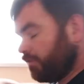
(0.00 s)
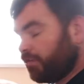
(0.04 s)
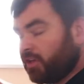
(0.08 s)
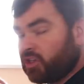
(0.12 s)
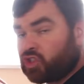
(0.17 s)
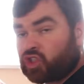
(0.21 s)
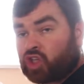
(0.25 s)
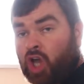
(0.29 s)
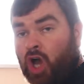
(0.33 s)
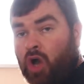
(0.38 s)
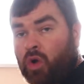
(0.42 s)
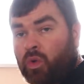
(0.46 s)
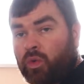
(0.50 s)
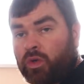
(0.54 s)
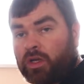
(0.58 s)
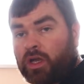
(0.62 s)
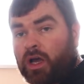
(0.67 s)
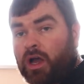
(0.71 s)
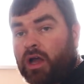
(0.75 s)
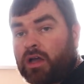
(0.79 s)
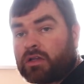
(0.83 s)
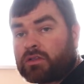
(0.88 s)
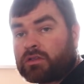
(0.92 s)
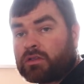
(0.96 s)
if it's
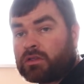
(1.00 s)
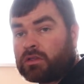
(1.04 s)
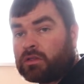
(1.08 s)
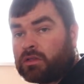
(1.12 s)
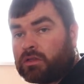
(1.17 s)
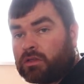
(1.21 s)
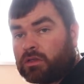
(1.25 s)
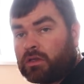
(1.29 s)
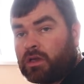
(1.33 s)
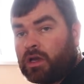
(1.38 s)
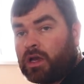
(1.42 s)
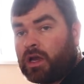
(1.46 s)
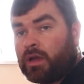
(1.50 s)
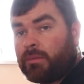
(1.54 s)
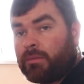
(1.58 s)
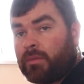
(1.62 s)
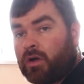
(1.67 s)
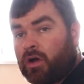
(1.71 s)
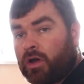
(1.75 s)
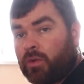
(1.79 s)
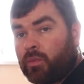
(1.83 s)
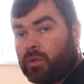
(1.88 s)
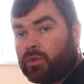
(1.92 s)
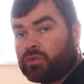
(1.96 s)
colder,
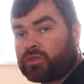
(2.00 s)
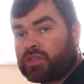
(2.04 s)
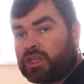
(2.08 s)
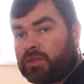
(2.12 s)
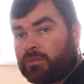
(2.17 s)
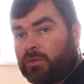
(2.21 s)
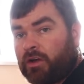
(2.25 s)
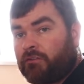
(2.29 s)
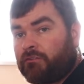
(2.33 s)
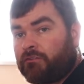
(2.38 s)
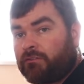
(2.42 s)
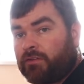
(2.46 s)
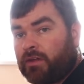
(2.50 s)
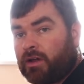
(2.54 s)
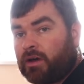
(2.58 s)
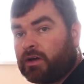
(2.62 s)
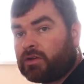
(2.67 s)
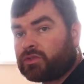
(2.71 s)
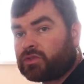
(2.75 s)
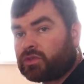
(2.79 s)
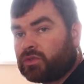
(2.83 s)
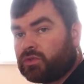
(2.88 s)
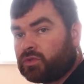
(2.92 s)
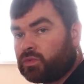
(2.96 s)
um, I will take my
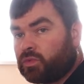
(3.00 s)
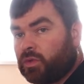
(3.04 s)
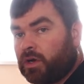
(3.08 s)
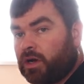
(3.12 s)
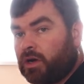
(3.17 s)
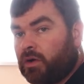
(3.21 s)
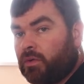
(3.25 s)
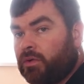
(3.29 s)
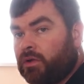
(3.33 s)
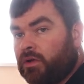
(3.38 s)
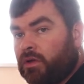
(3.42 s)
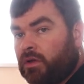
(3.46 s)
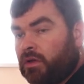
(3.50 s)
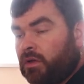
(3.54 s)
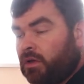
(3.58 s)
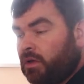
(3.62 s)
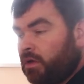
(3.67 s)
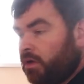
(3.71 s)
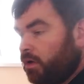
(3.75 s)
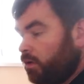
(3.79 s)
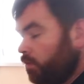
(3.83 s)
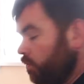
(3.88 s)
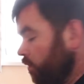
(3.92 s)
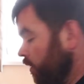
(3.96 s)
flask as well,
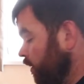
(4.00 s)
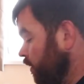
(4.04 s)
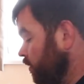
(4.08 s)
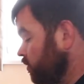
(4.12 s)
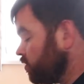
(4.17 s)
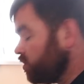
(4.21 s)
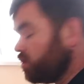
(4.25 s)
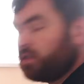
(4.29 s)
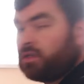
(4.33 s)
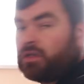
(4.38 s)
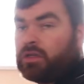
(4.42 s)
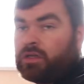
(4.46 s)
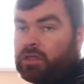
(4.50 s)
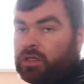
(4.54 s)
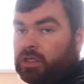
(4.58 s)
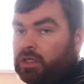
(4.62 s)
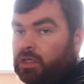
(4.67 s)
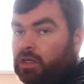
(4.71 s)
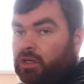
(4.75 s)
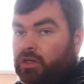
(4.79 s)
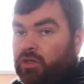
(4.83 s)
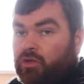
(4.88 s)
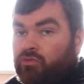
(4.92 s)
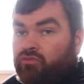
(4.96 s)
which
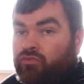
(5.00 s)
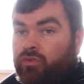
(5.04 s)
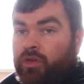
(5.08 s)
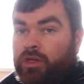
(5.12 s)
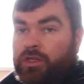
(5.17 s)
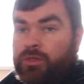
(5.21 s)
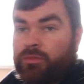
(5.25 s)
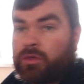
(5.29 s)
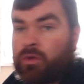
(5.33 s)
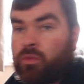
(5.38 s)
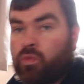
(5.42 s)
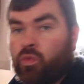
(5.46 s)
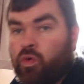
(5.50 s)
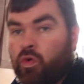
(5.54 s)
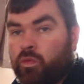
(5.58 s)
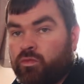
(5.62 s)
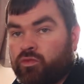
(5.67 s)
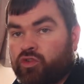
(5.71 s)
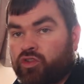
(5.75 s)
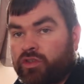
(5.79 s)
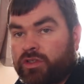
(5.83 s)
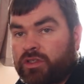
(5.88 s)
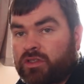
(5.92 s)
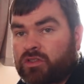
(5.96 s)
you know you really want a
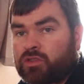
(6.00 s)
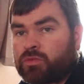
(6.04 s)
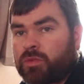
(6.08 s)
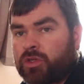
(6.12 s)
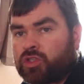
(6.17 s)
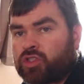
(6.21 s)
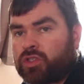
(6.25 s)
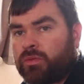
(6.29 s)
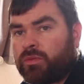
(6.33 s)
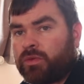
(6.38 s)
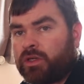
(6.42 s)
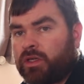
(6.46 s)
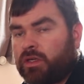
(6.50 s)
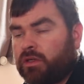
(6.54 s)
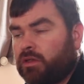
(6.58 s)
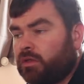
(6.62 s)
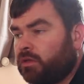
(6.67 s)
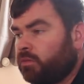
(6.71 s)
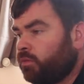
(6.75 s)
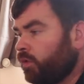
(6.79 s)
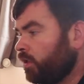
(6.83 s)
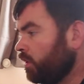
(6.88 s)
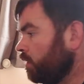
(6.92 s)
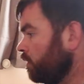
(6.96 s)
warm drink, especially when,
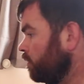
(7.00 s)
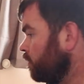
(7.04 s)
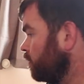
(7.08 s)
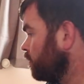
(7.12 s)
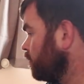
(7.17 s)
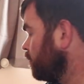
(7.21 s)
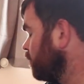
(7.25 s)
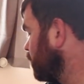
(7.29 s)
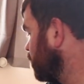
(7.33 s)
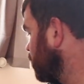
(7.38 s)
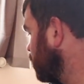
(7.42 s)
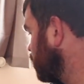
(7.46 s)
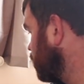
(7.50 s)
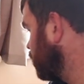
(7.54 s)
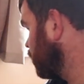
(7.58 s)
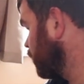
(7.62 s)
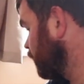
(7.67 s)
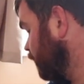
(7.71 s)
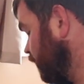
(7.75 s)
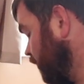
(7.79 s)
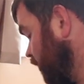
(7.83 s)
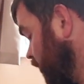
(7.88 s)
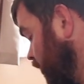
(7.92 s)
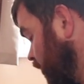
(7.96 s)

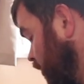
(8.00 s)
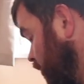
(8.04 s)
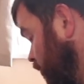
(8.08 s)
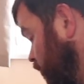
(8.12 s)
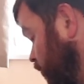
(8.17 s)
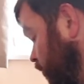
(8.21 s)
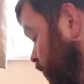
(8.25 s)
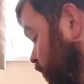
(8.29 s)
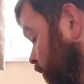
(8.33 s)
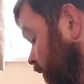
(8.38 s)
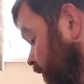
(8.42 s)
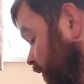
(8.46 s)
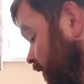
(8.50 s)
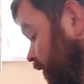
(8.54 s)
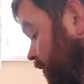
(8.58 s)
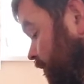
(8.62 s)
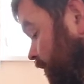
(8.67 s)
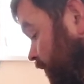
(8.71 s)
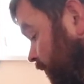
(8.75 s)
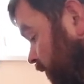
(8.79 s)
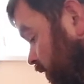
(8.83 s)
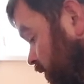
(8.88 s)
when in colder weather.